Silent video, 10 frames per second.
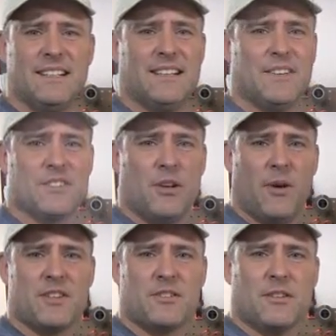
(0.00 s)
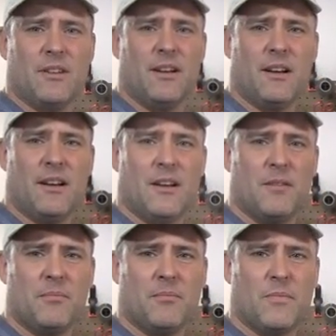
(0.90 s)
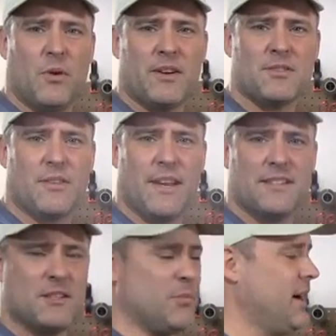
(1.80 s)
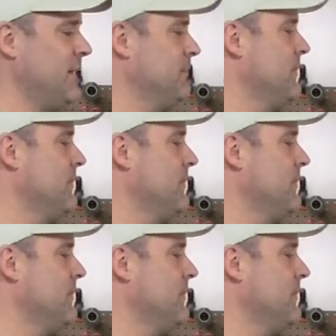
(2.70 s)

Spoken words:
And there's no extra things to buy.